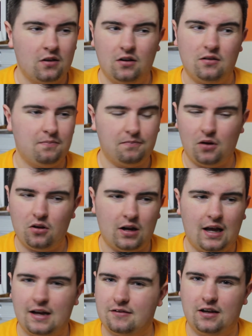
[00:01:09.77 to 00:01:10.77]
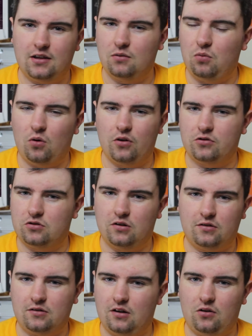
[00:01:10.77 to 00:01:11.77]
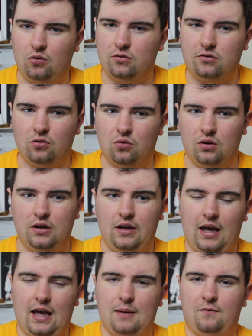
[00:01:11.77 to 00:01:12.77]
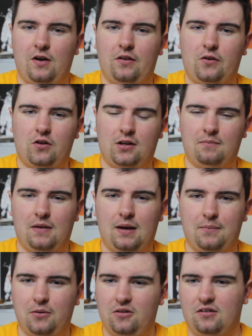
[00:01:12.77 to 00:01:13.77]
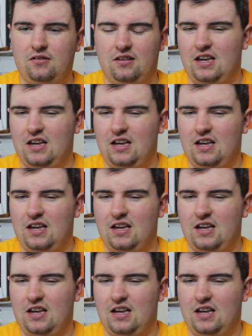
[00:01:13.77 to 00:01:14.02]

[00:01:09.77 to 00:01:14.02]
There's other acts like The War on Drugs that are also fairly good in my books,